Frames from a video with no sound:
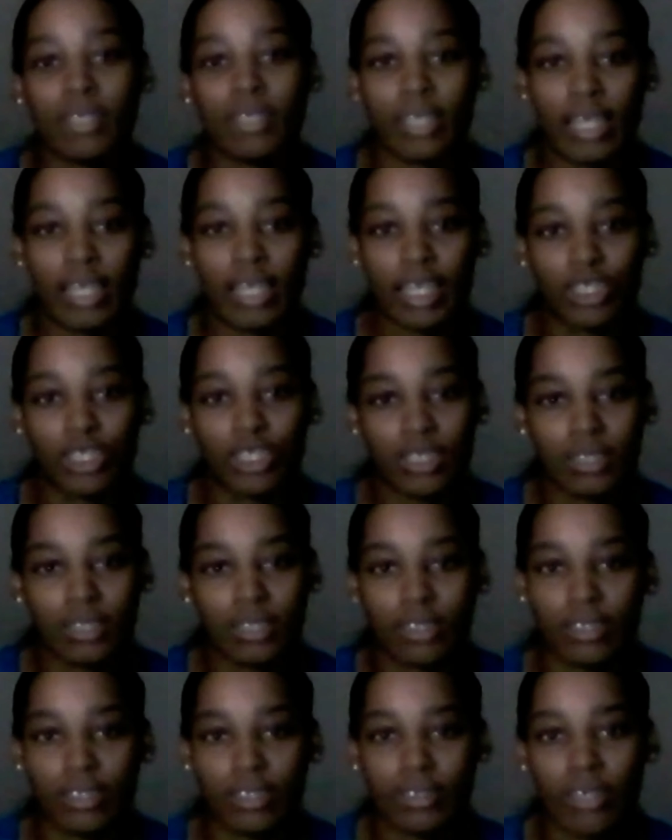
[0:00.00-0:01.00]
agents.
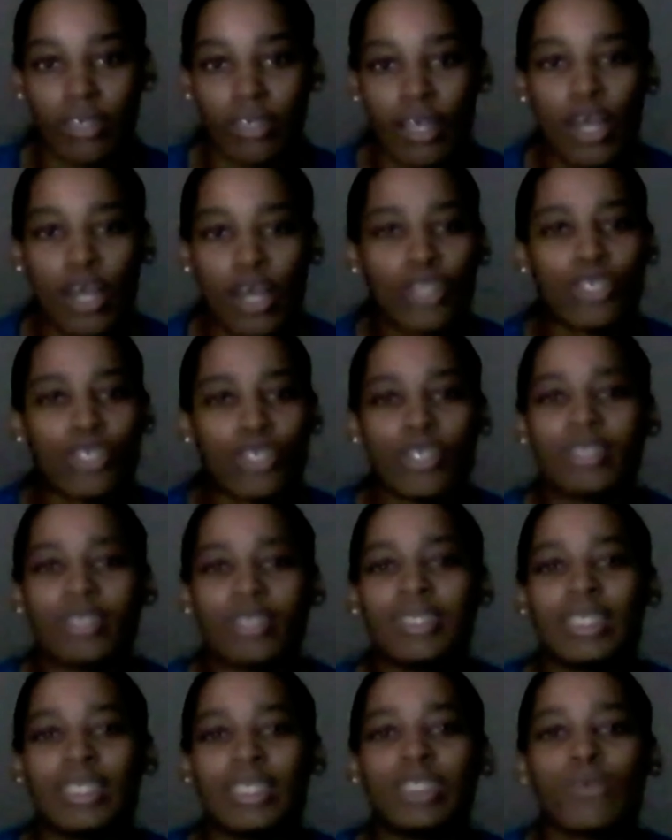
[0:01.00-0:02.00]
The nurse
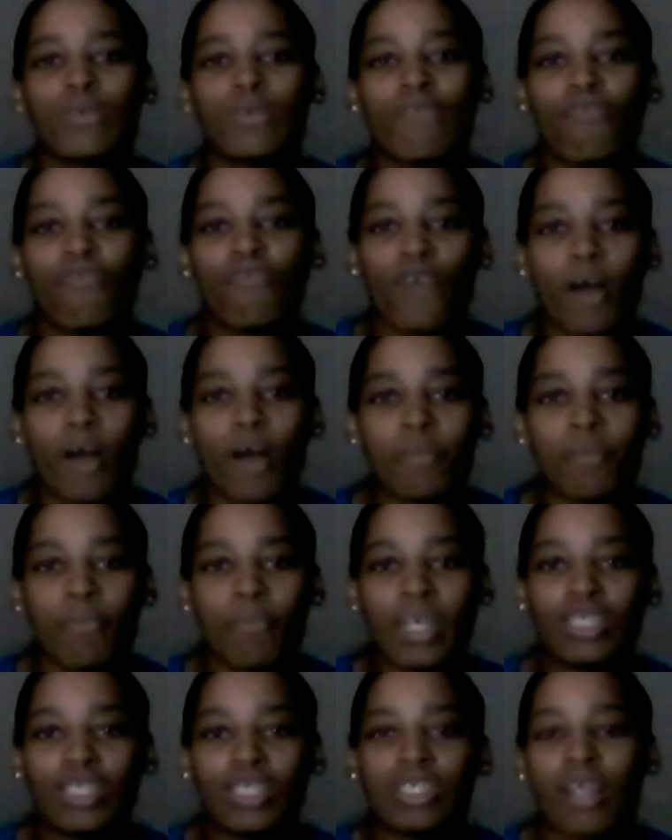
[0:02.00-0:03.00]
needs to inform the
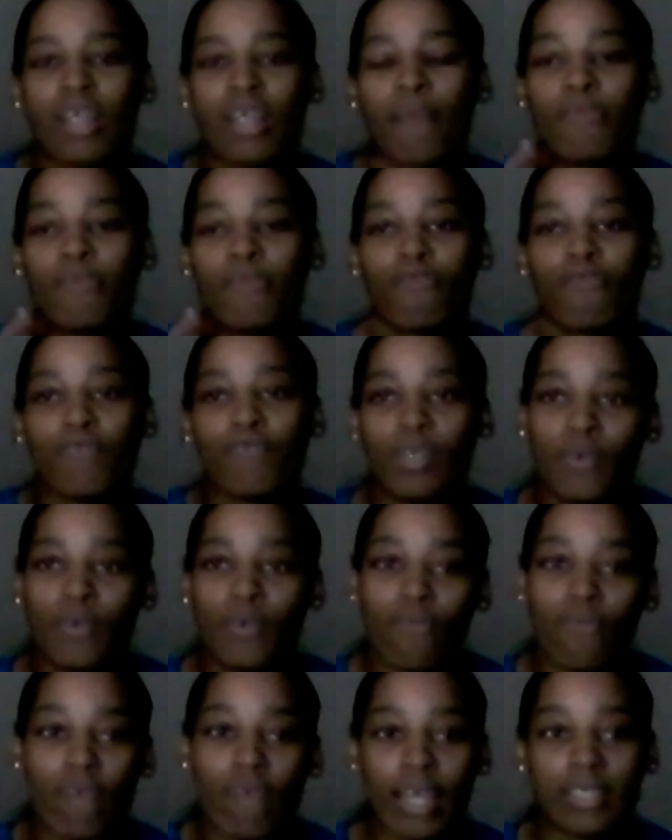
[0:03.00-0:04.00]
patient of the frequent
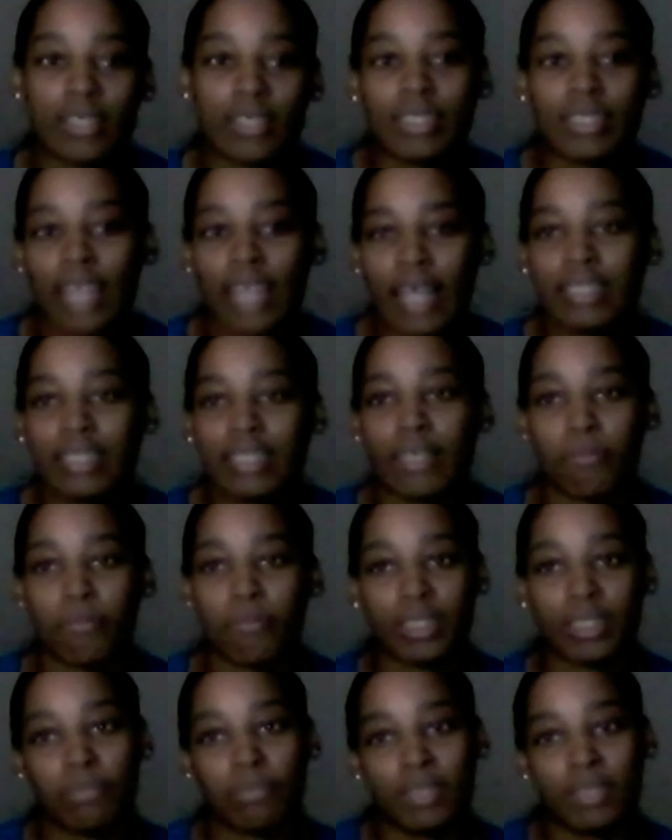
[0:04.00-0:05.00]
vital signs that
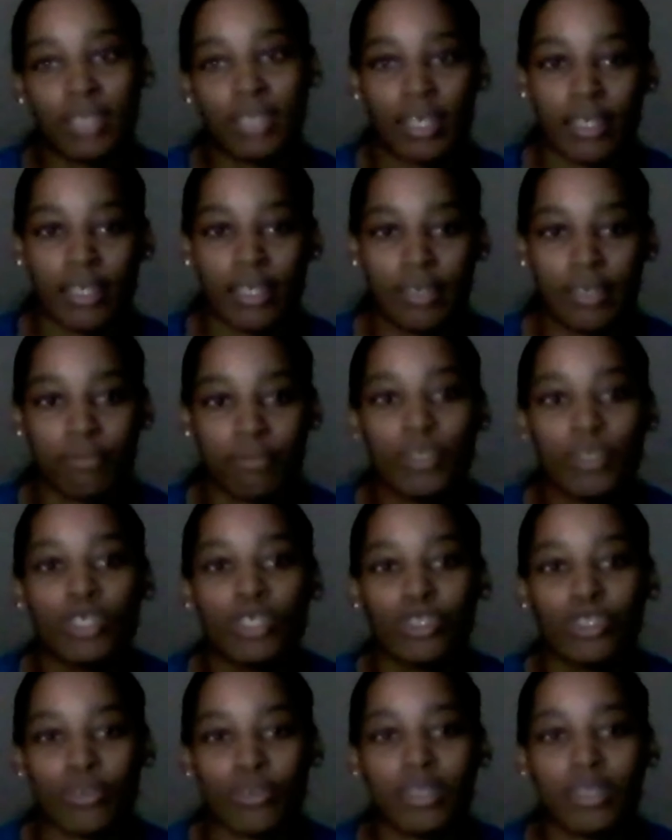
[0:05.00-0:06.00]
must be taken
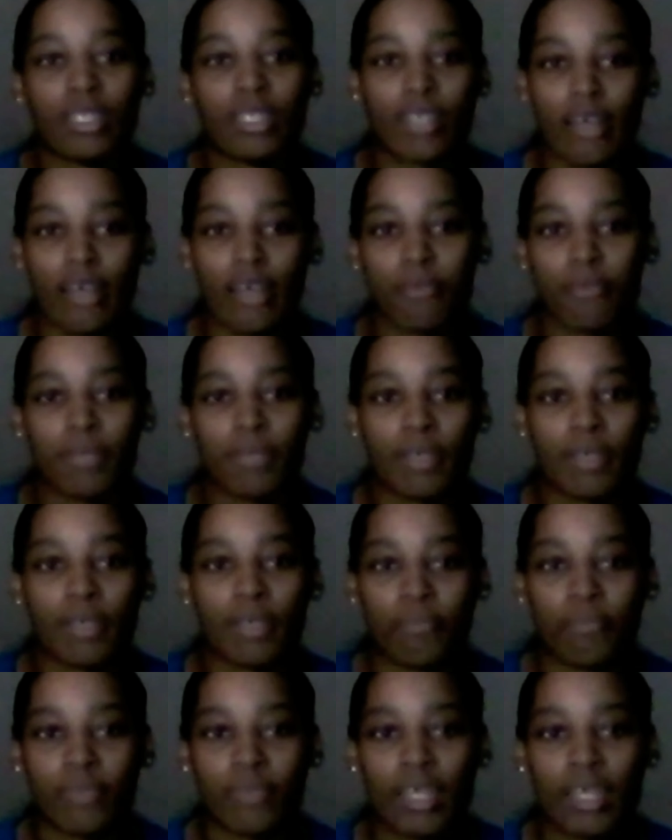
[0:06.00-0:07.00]
during the therapy.
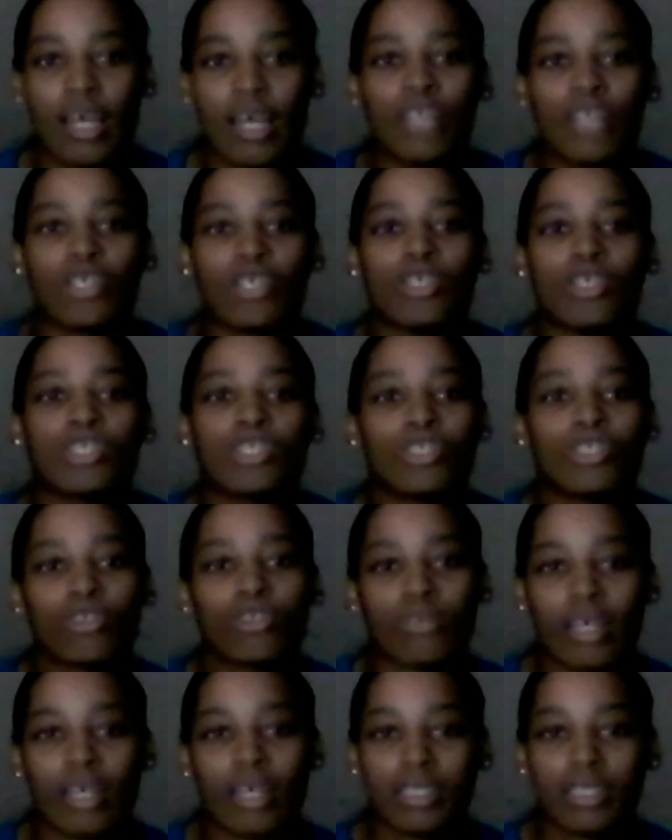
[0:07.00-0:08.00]
The nurse
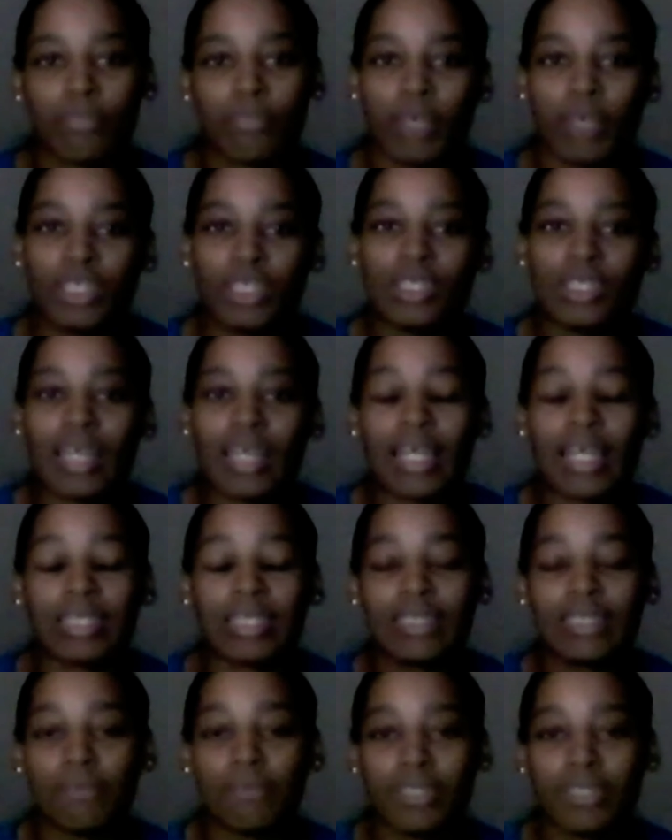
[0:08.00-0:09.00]
instructs the patient that
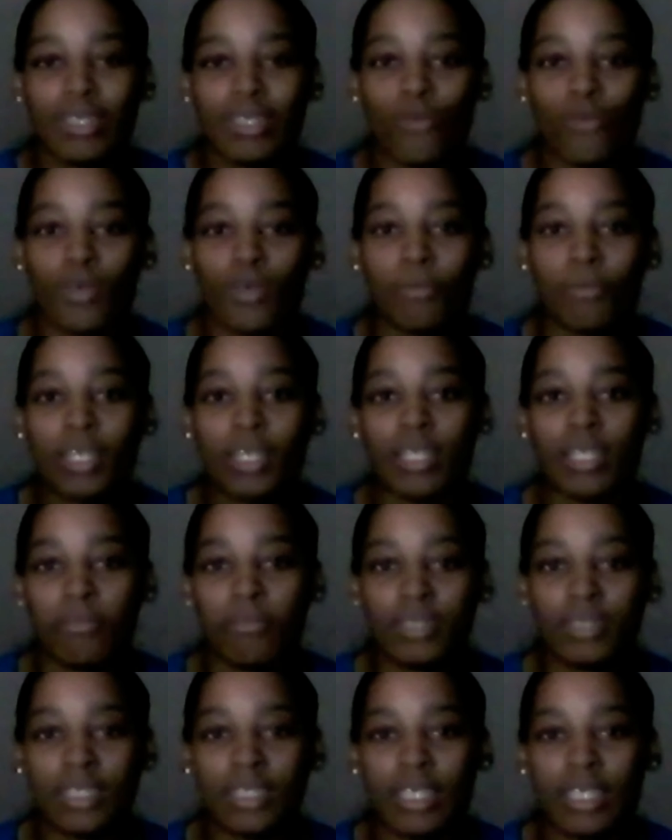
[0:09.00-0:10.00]
activity will be
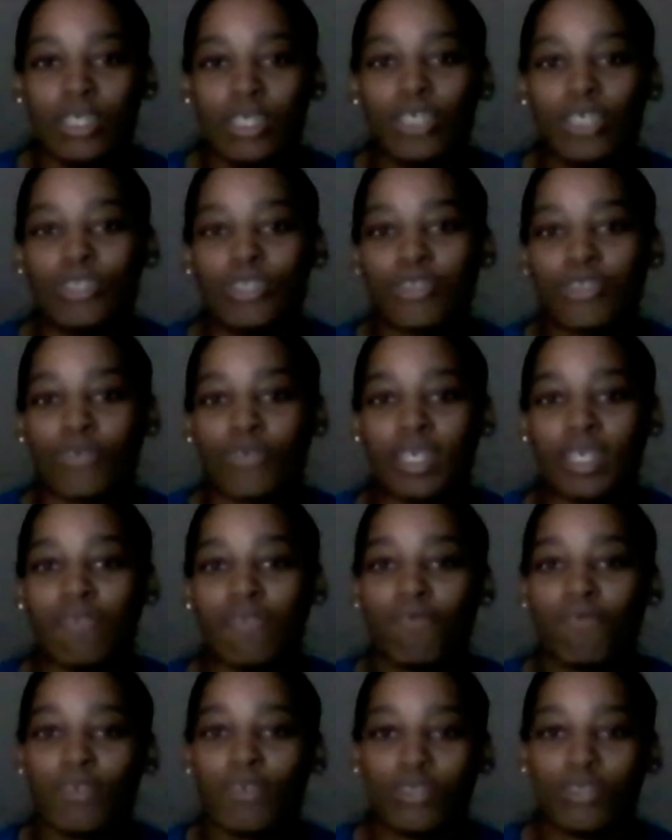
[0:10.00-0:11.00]
limited during
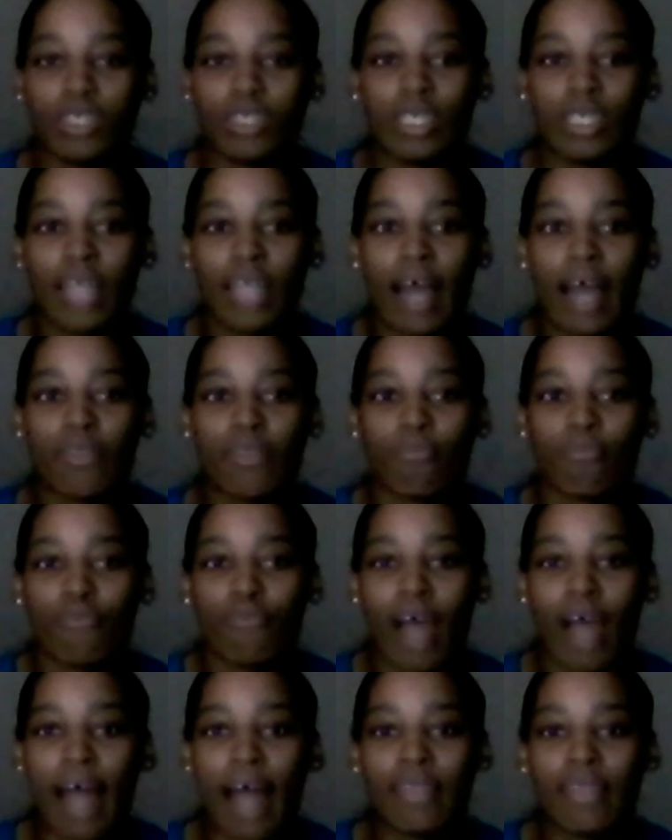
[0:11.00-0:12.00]
infusion and
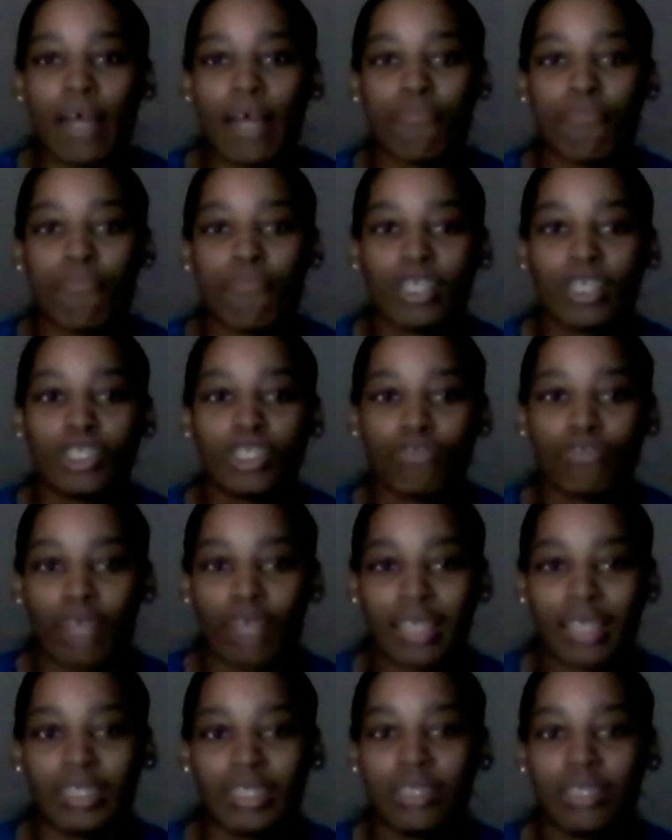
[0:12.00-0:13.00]
that pressure
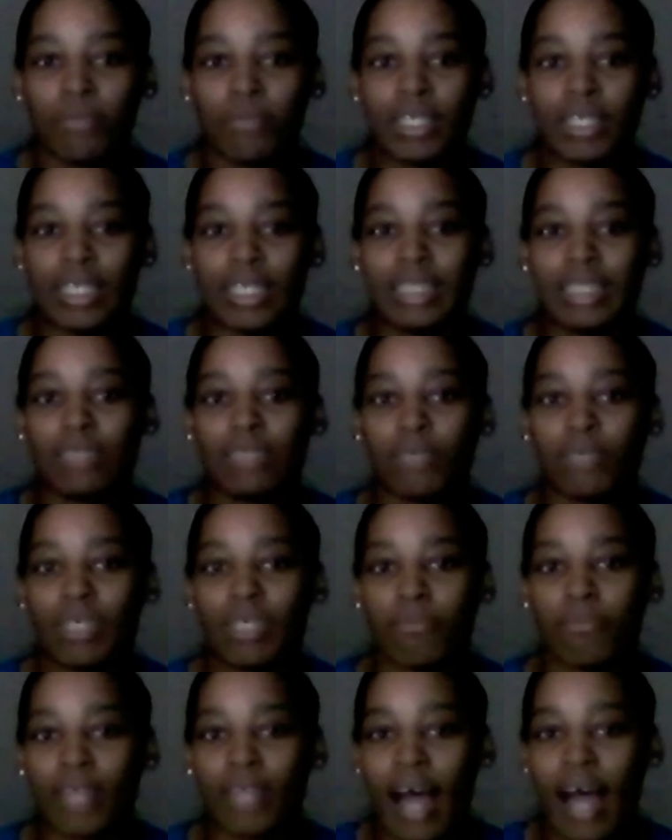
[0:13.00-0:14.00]
dressings may need to be
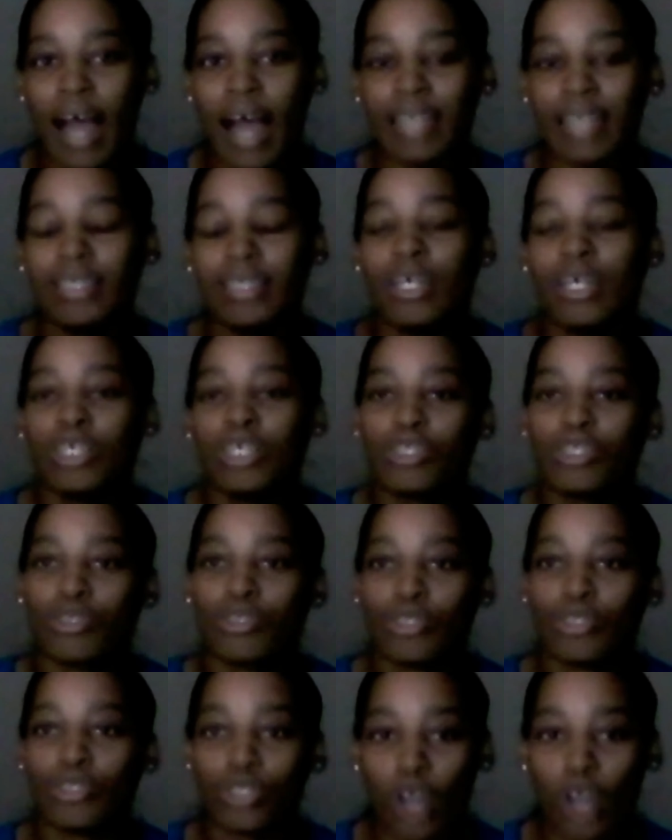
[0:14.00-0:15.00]
applied to
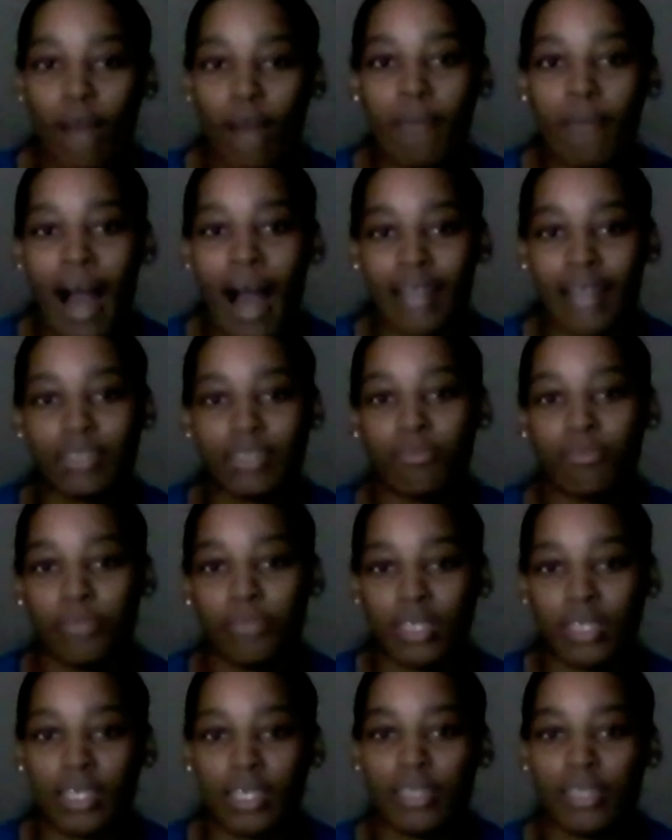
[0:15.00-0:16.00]
stop active
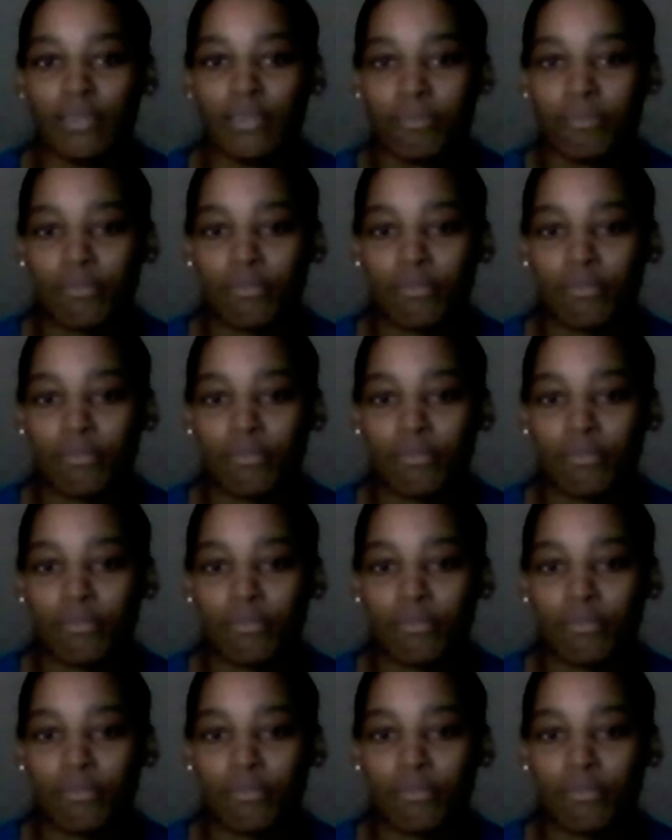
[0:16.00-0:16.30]
bleeding.